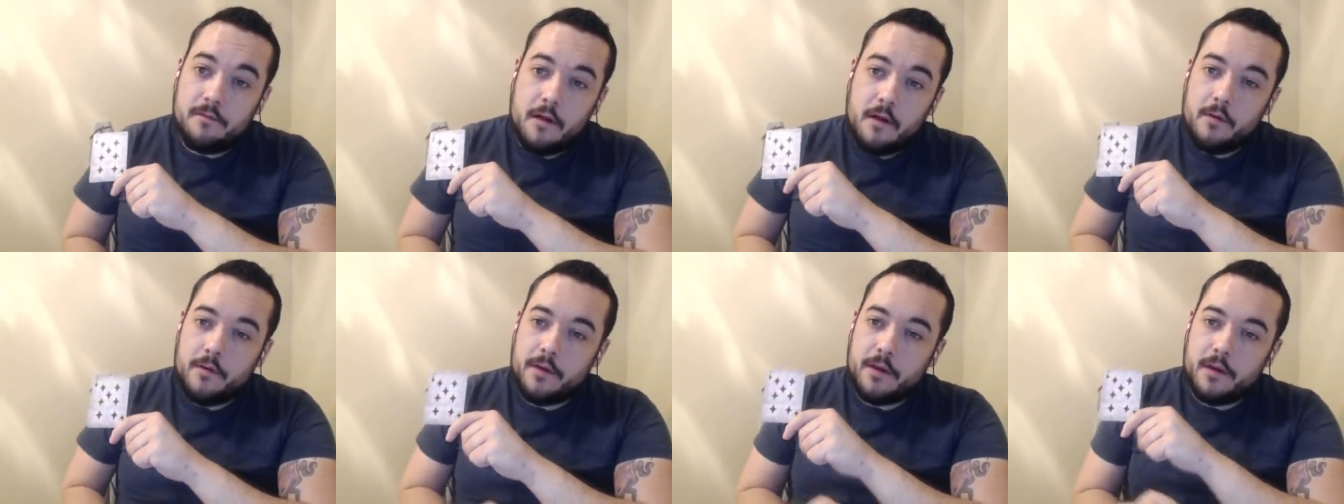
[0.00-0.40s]

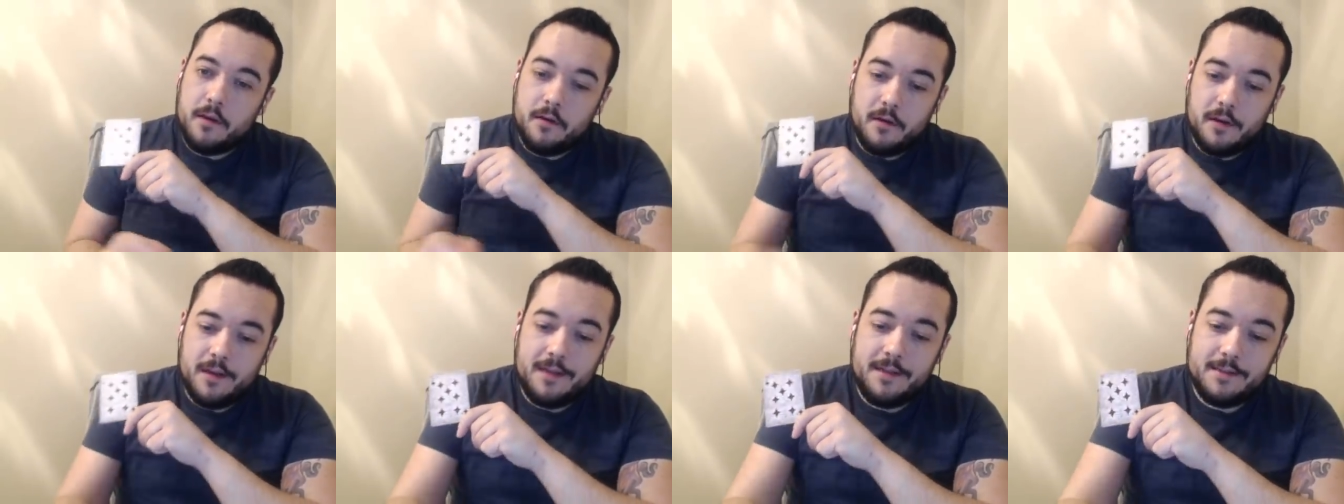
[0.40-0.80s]
following
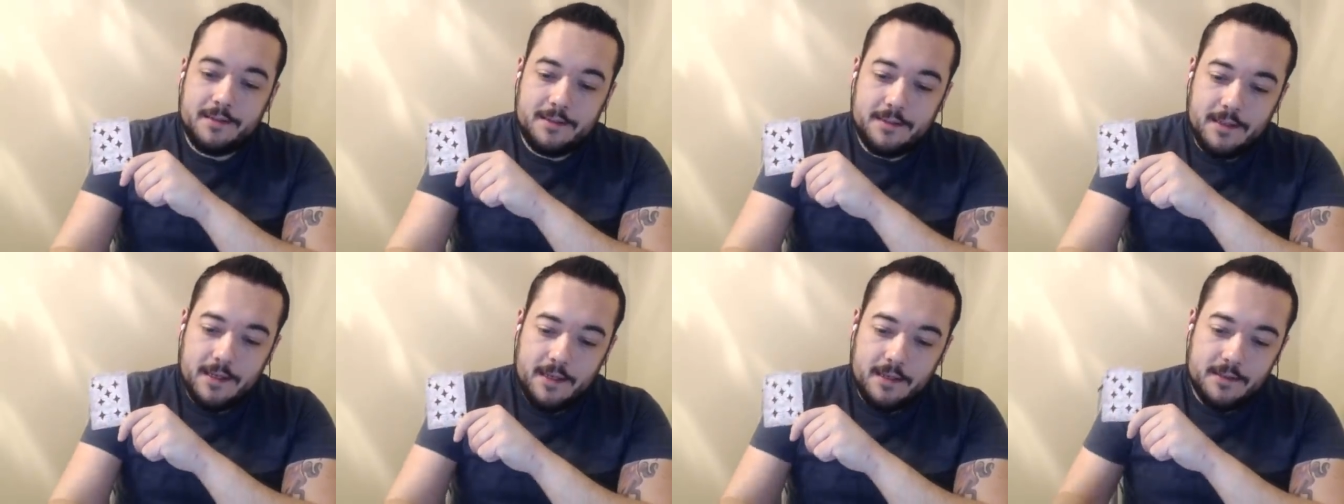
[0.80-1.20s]
your
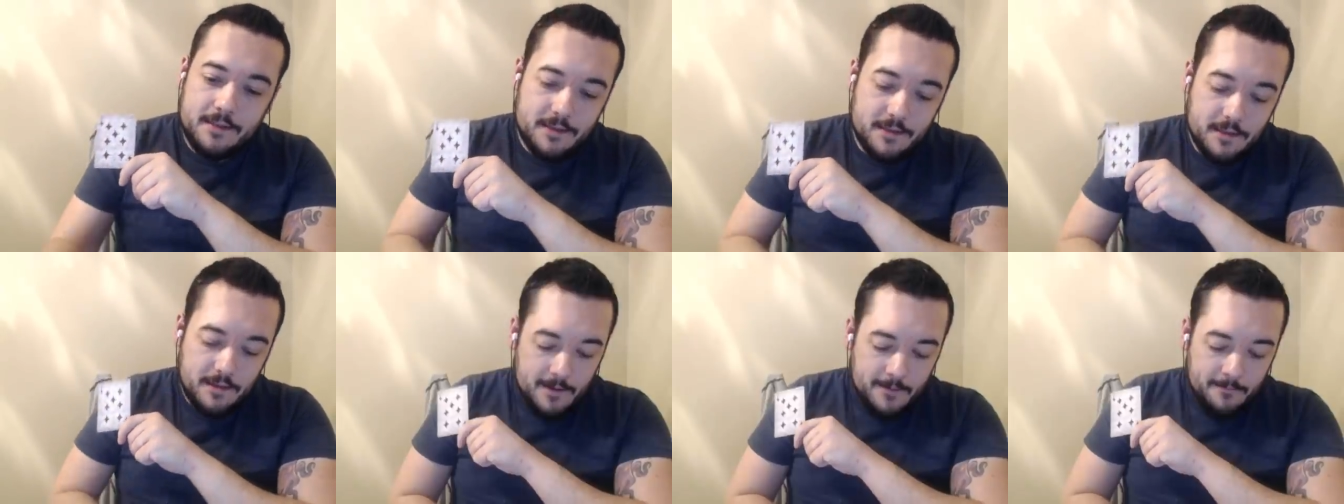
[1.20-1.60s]

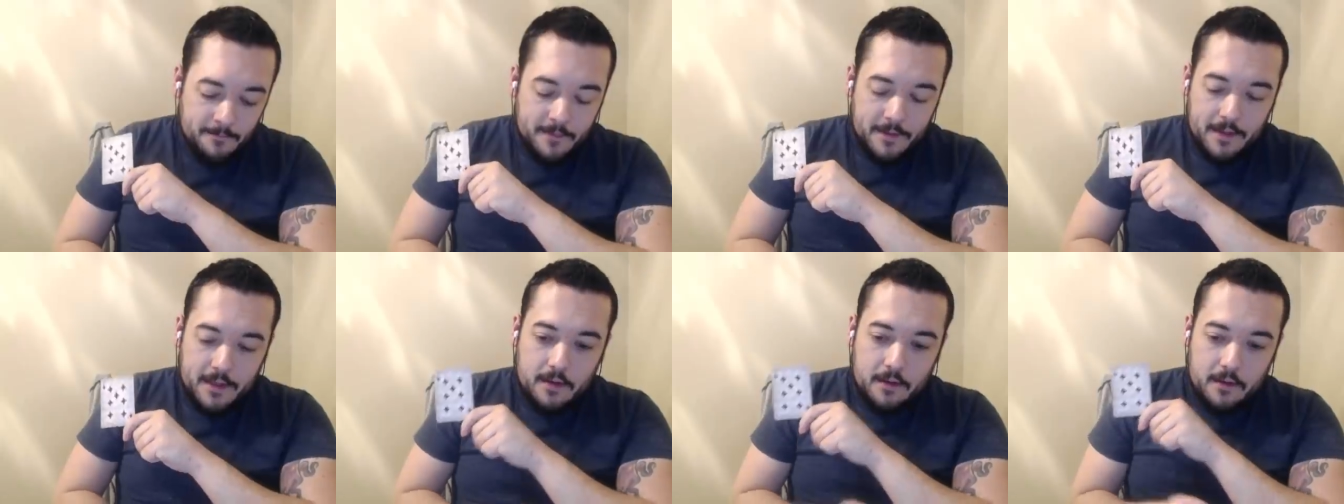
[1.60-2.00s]
instincts
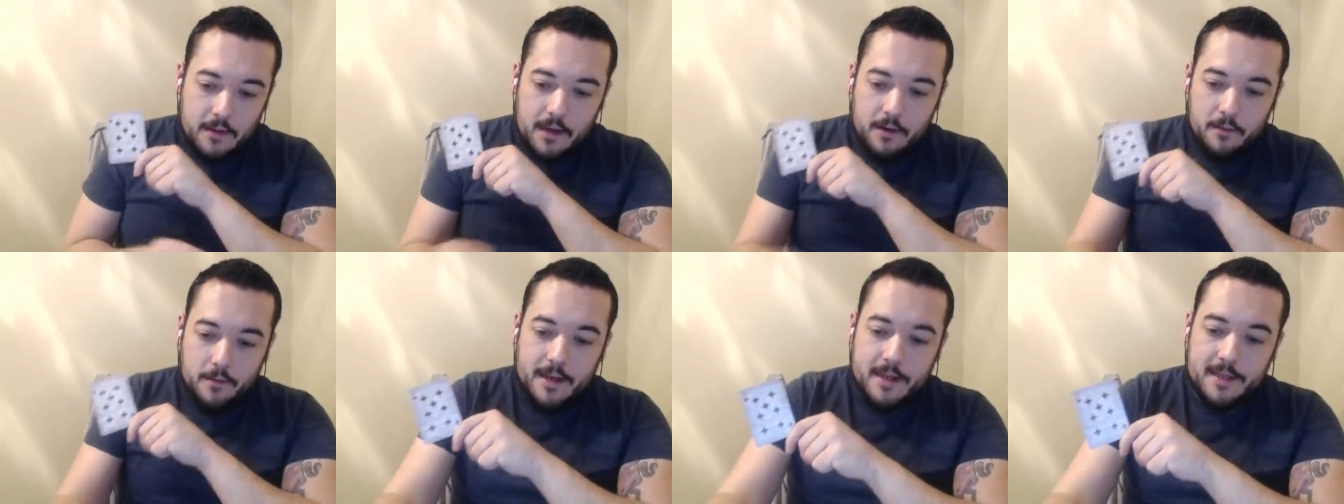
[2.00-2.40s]
in a
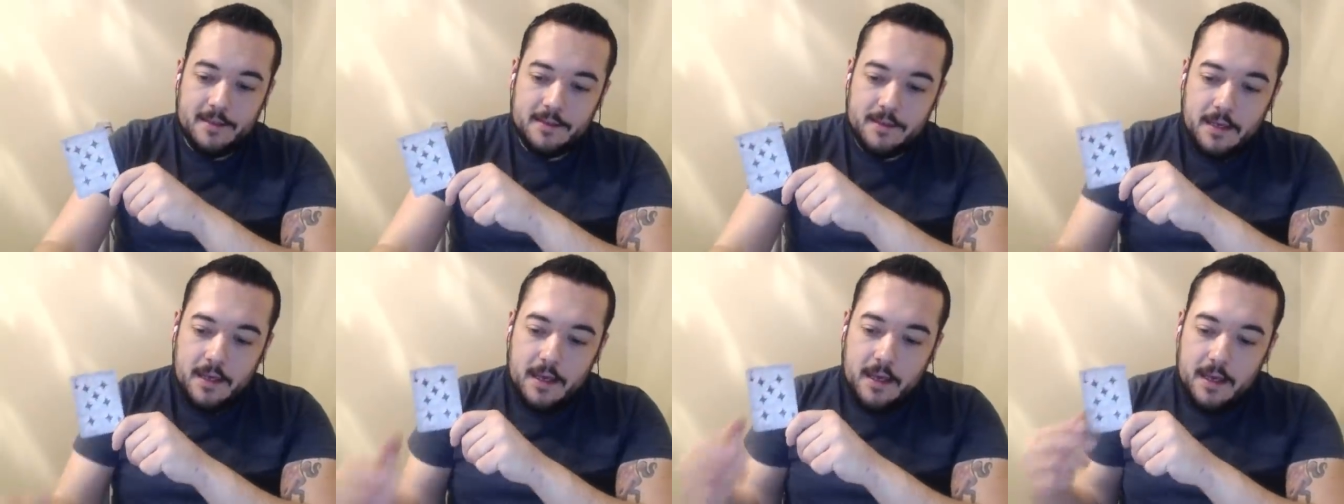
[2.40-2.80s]
lot of
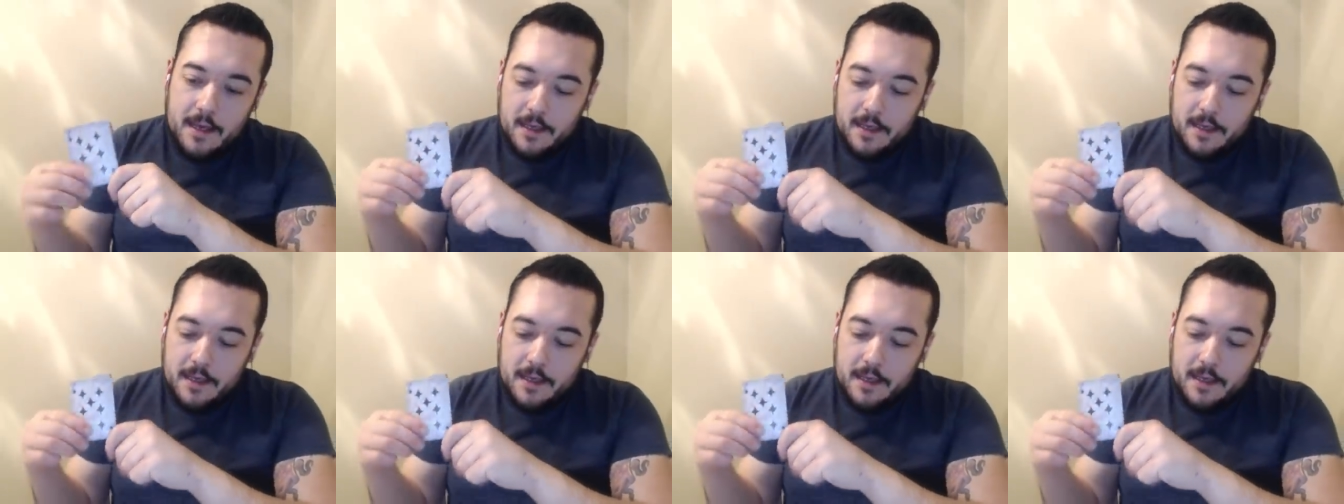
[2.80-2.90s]
ways,